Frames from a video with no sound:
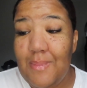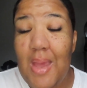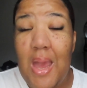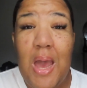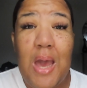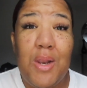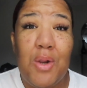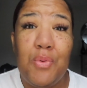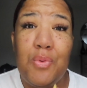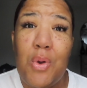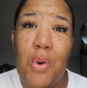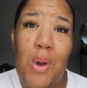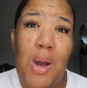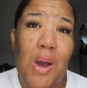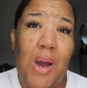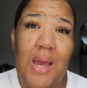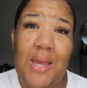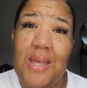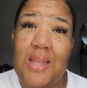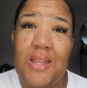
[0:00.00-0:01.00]
I don't know
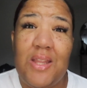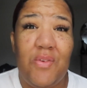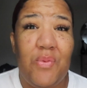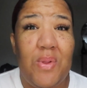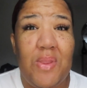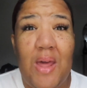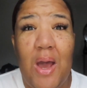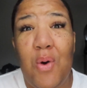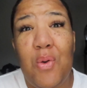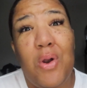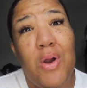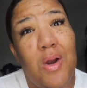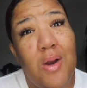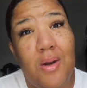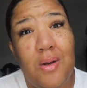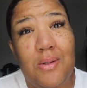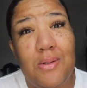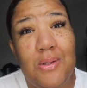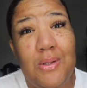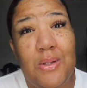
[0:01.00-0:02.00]
how I can live without
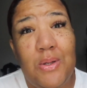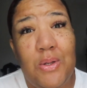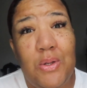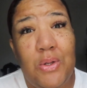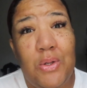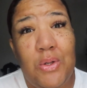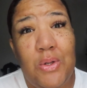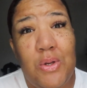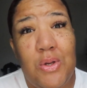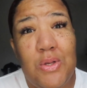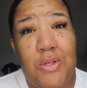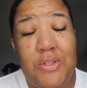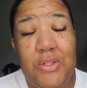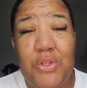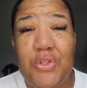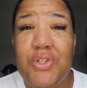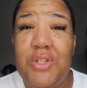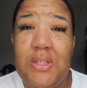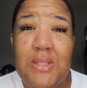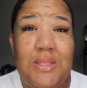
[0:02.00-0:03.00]
her.
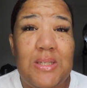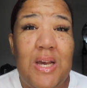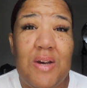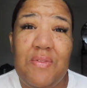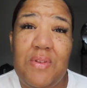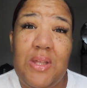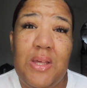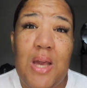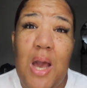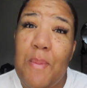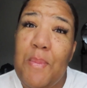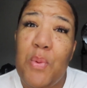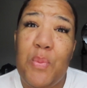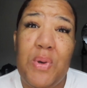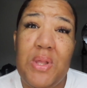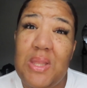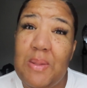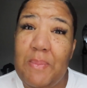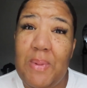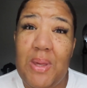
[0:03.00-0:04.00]
So she's definitely coming with